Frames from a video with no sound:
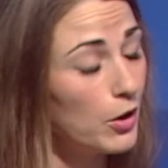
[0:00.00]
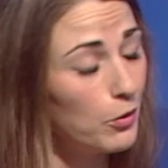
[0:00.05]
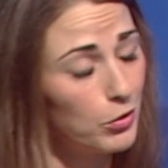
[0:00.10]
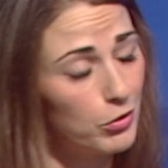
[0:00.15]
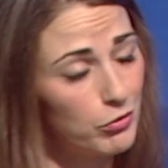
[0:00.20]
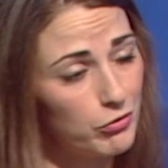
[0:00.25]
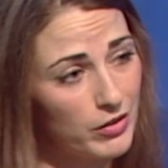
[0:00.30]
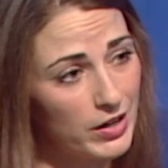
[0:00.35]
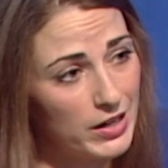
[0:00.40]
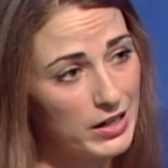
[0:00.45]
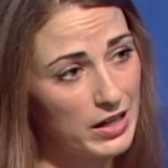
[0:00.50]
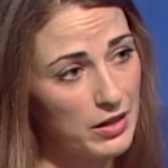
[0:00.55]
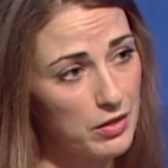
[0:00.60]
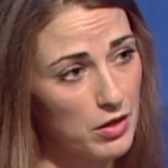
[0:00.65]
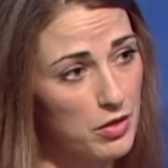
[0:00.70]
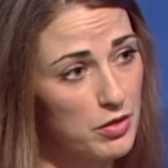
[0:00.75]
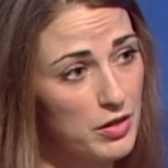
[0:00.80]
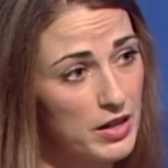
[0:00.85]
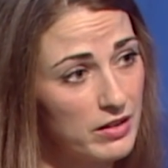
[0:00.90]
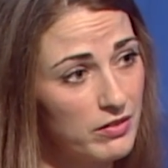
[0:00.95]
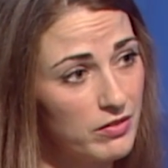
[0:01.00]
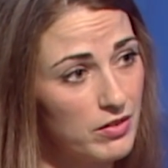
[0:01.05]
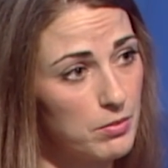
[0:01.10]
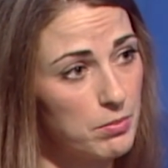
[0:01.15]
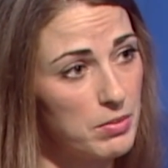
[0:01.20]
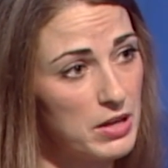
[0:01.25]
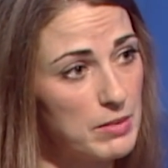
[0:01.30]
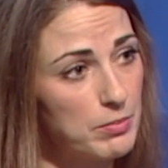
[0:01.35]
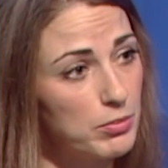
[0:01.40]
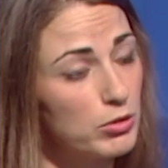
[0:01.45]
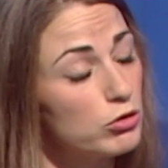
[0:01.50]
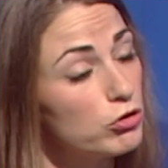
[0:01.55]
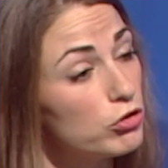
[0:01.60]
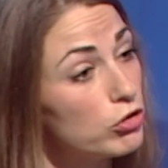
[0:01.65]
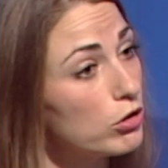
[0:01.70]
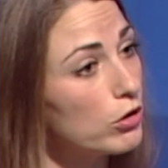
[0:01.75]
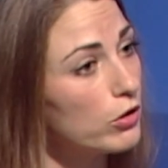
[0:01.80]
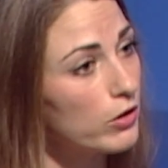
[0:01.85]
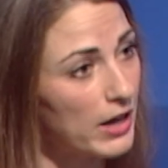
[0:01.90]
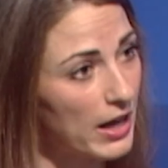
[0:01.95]
Well, finally, are there things that people should
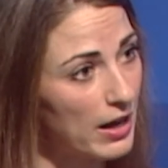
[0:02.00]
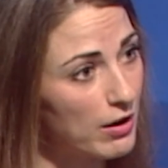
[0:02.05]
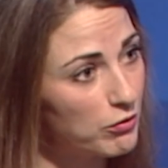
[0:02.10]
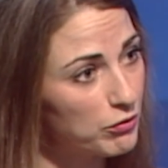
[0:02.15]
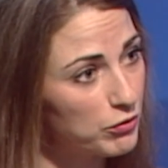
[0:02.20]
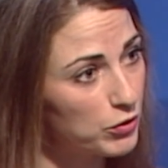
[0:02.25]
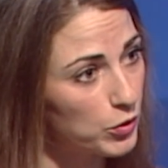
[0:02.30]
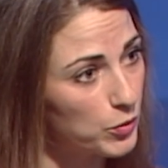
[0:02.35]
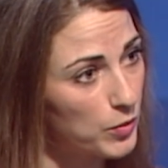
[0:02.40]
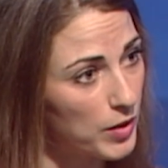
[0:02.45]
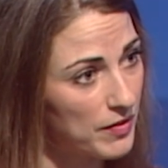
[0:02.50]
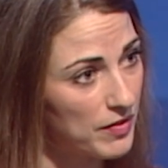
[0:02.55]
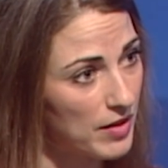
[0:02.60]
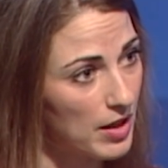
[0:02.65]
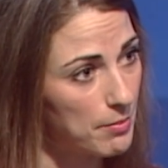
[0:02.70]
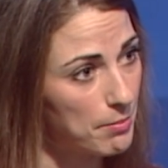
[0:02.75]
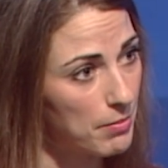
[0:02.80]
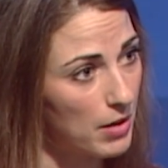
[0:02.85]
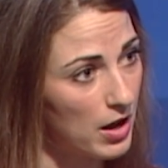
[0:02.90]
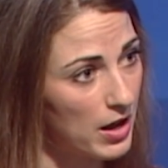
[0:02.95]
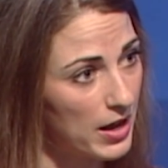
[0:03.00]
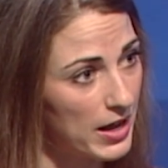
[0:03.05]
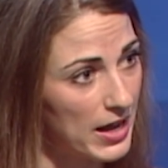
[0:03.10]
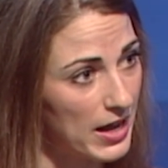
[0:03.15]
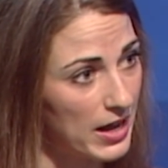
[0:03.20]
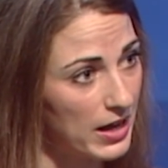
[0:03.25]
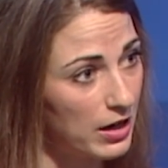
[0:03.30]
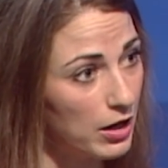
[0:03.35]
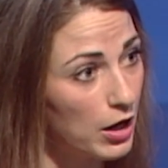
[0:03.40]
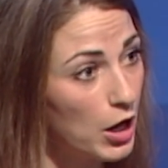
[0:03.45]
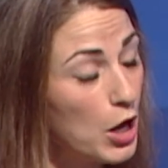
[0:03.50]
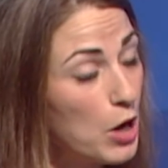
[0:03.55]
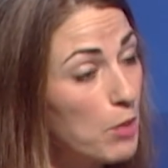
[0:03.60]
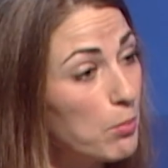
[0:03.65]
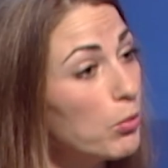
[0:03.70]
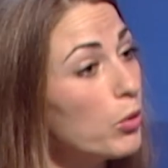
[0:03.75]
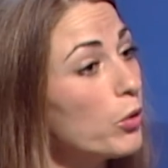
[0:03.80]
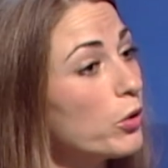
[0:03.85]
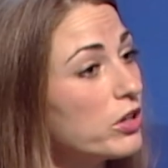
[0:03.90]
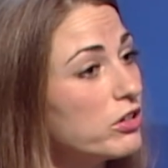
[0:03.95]
look out for when they're buying
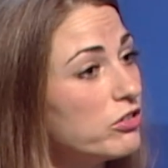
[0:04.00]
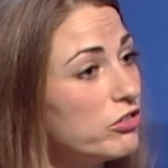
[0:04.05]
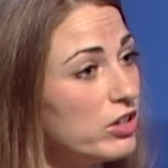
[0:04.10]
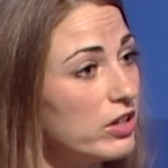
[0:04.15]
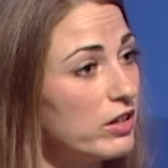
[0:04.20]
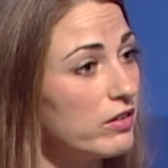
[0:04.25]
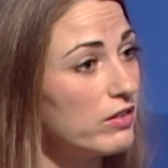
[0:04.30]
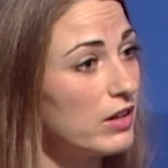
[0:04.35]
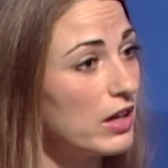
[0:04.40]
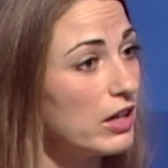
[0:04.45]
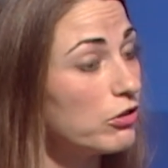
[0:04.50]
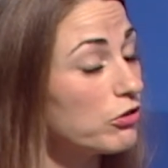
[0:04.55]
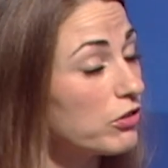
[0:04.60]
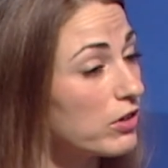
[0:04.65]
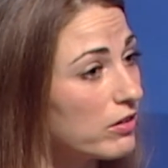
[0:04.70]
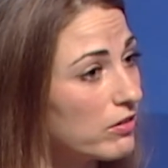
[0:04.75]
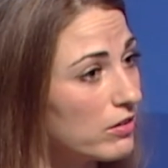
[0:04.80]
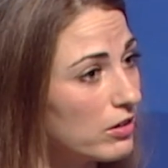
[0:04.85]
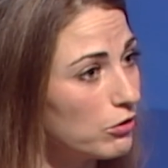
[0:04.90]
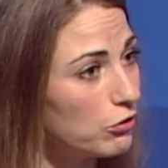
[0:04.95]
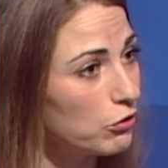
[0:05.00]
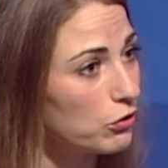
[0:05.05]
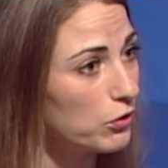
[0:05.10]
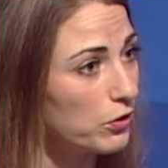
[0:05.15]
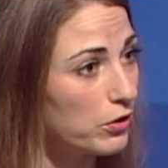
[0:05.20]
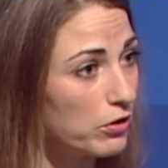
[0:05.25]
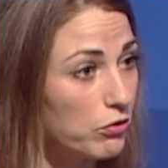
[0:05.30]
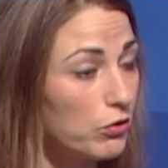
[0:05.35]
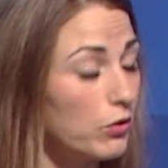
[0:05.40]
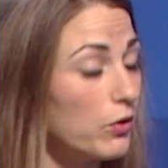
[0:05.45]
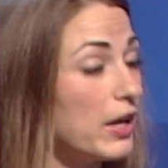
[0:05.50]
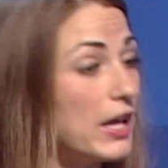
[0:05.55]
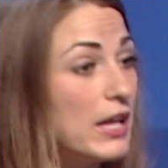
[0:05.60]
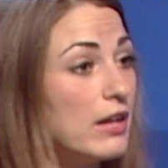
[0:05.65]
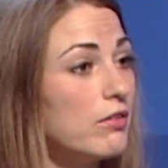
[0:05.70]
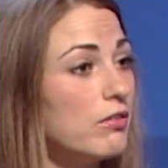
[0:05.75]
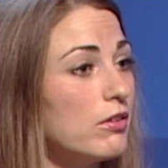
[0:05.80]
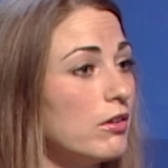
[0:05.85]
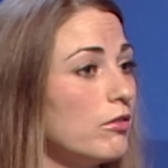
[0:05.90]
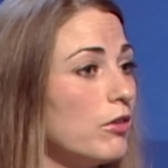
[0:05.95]
mortgagees, interest insurance or
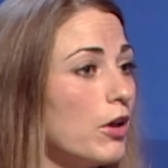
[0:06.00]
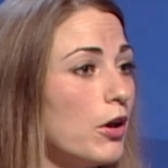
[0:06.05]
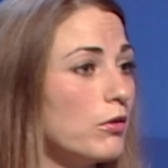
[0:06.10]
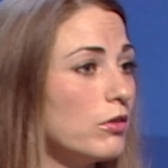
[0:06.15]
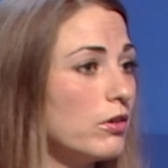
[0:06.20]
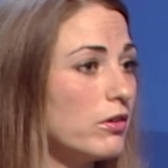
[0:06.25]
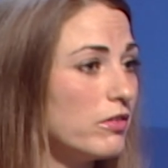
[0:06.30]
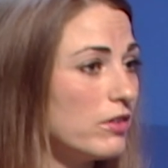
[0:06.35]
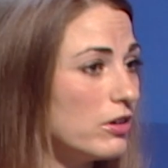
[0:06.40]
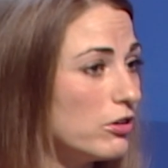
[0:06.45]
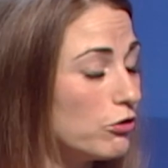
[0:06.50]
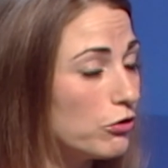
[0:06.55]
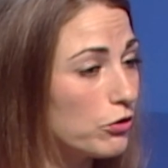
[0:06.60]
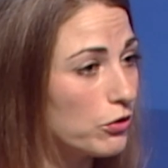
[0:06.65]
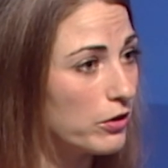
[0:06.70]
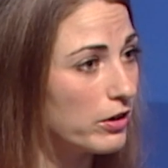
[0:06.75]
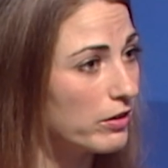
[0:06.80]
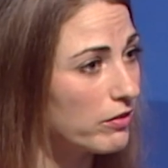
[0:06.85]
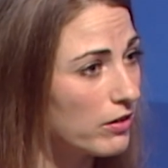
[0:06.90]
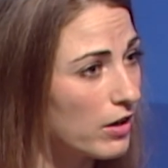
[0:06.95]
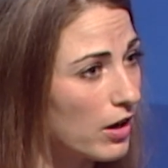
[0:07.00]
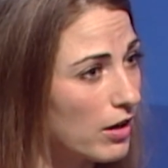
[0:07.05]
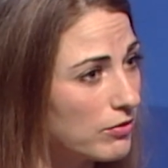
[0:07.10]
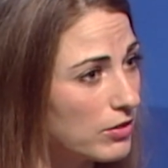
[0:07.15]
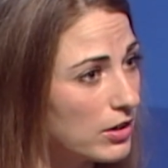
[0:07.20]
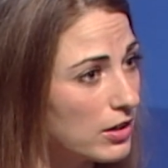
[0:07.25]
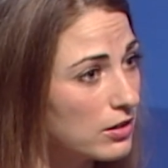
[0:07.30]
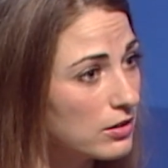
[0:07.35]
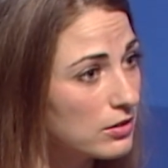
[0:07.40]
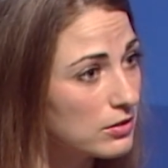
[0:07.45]
innocent owners insurance cover?